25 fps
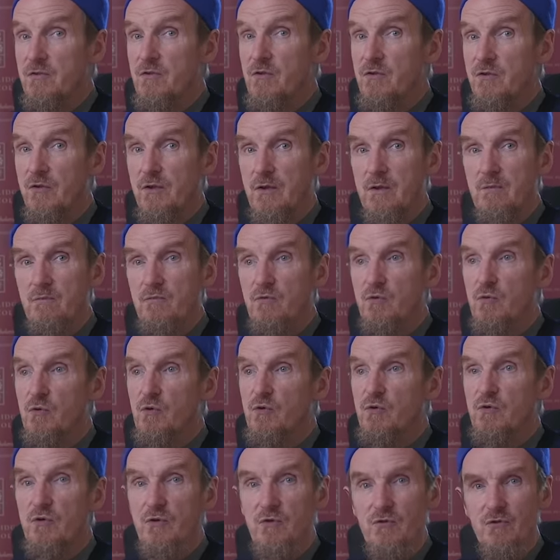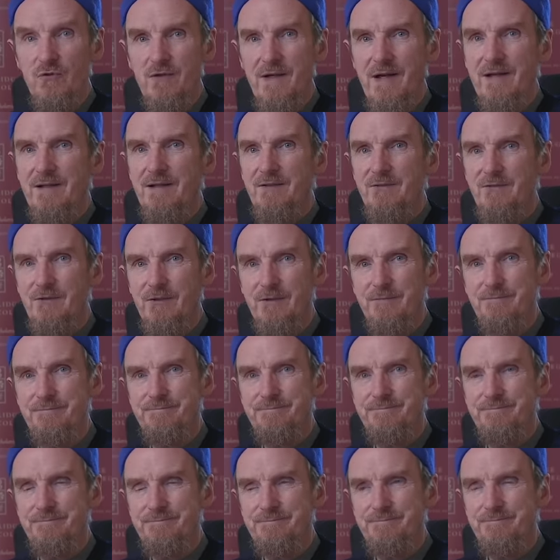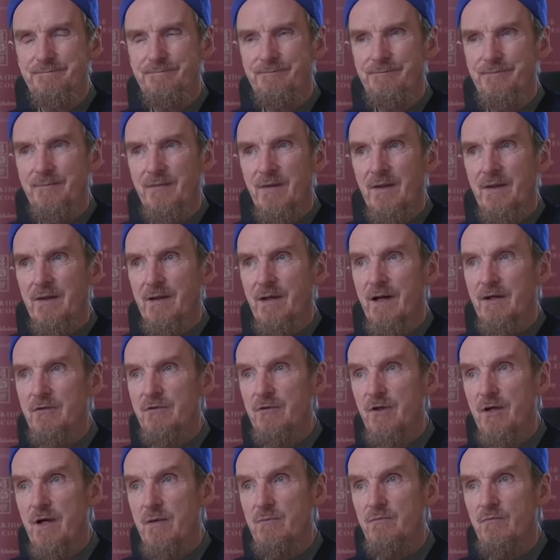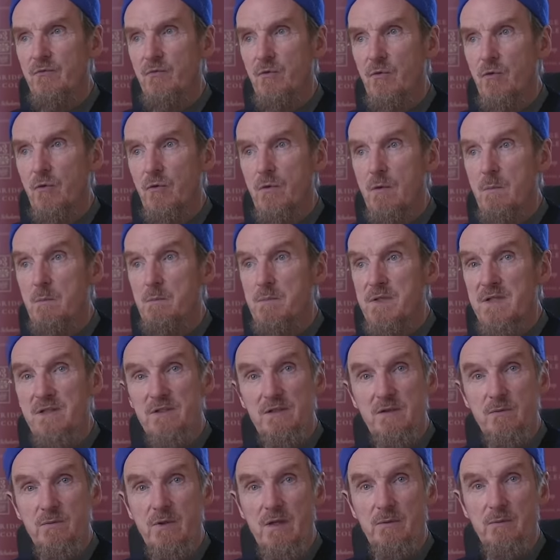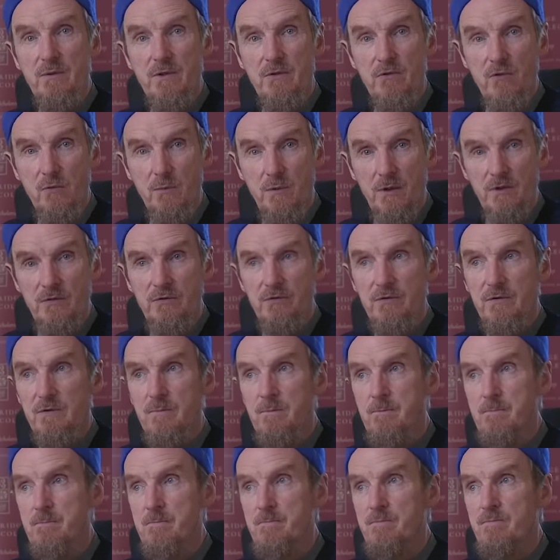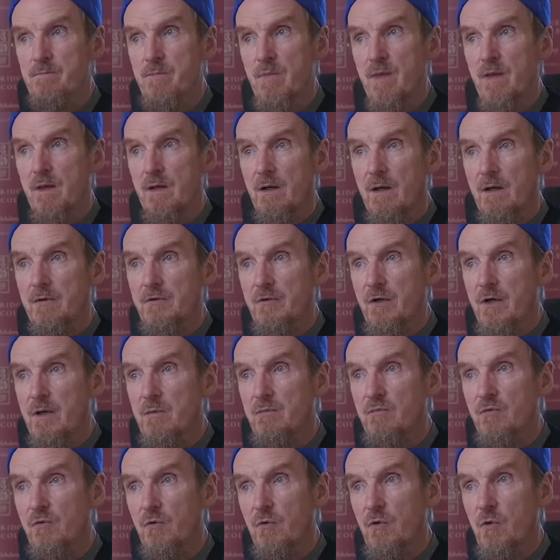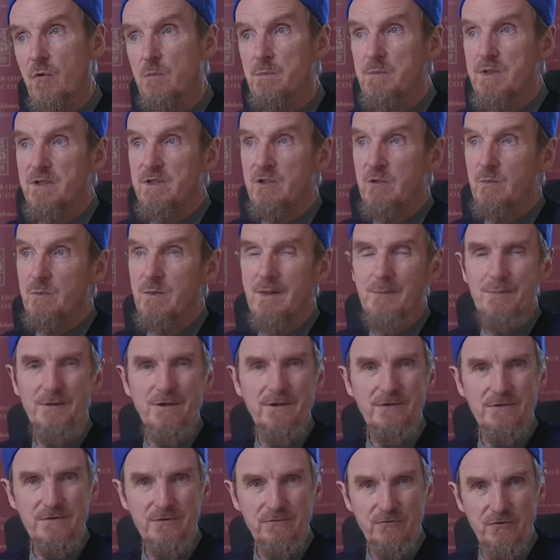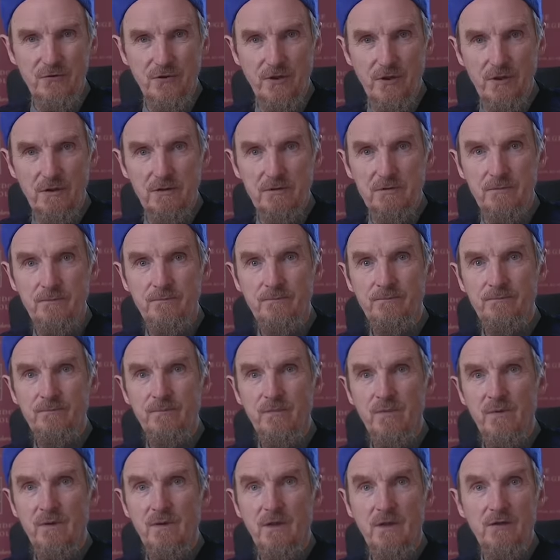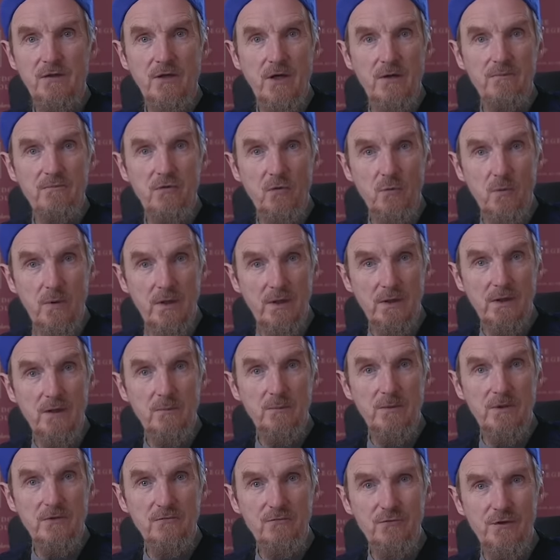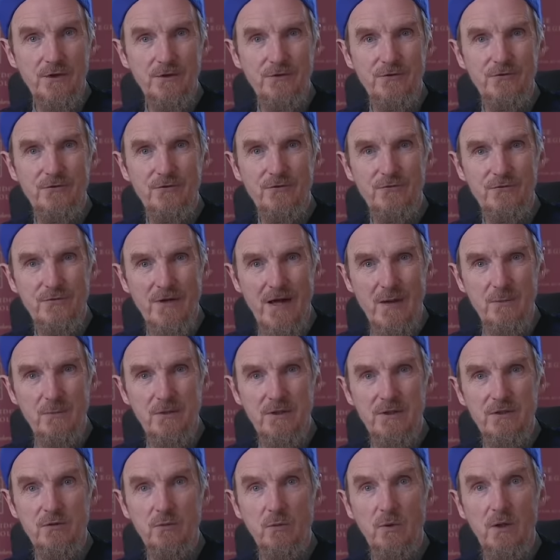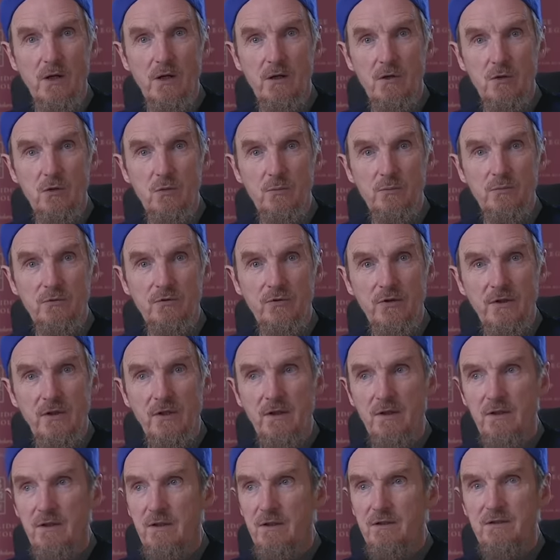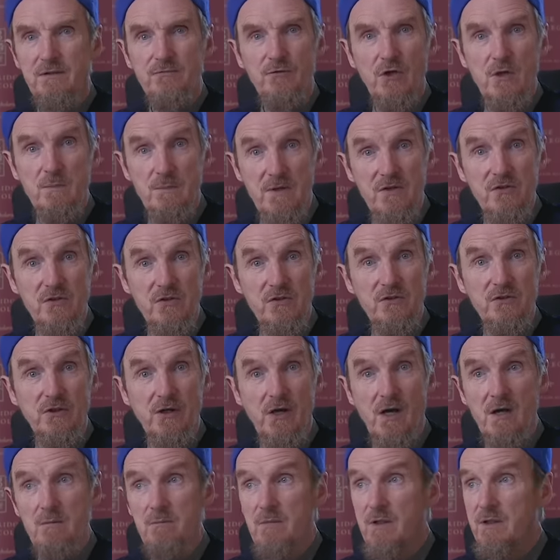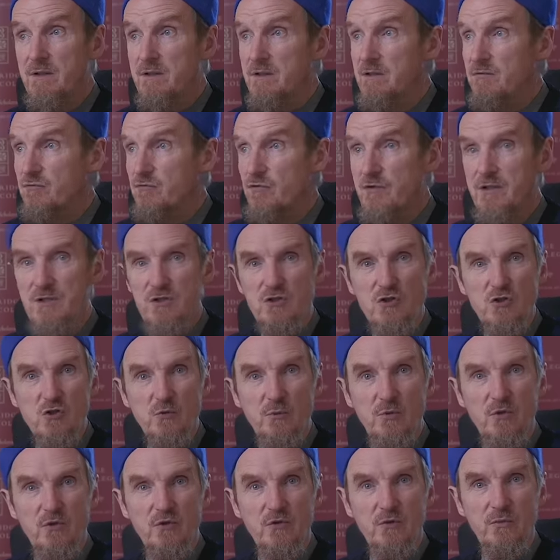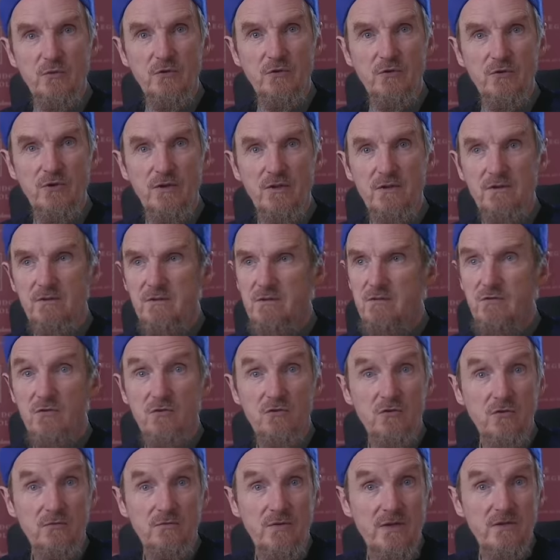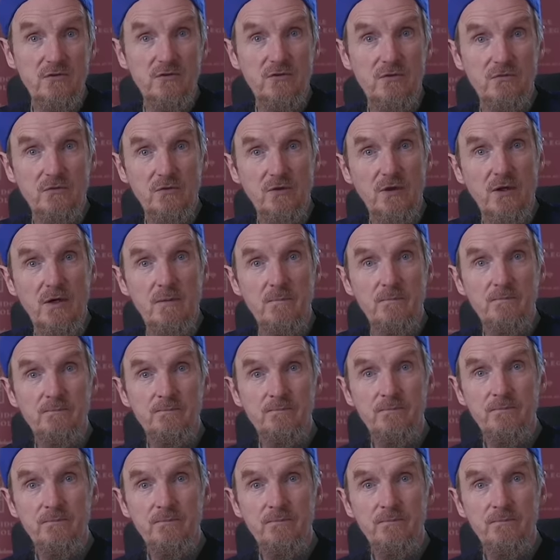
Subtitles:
is a time for sociality, a time for meeting people in the mosque, a time for meeting people at iftar, a time for welcoming friends and family to our homes. It's a very busy time, and in traditional Muslim societies, it's a festive time.